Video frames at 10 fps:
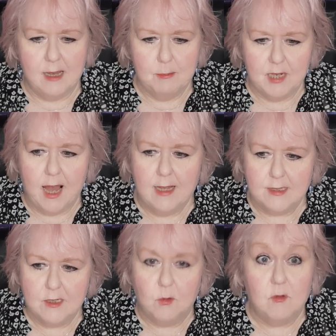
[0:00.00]
a
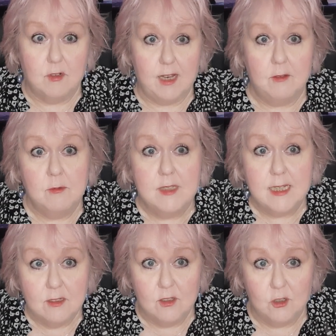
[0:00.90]
practical
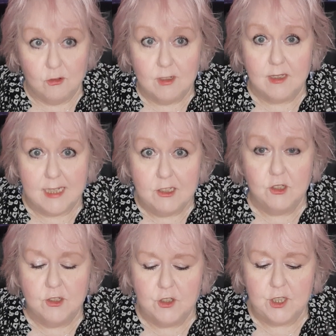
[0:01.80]
grounding to
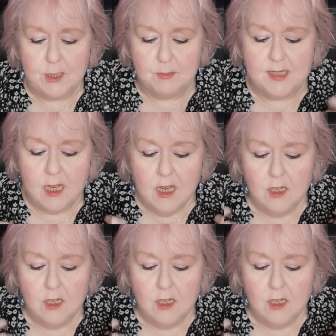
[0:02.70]
relationships.